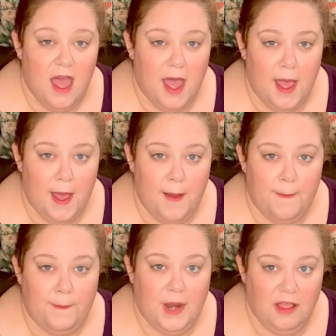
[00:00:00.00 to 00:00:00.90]

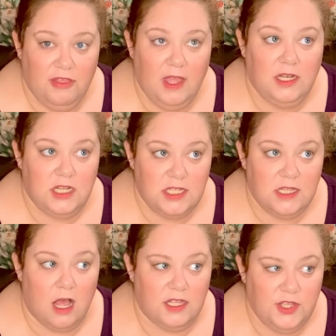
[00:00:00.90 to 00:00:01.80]
But I think
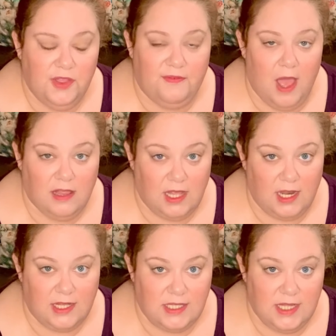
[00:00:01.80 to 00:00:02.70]
just also the fact that
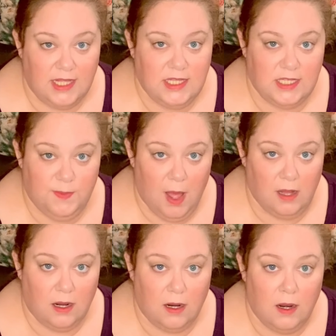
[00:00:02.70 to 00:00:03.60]
it's a
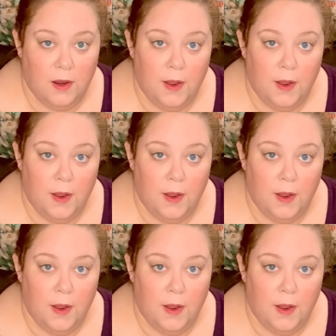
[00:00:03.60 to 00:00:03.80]
smaller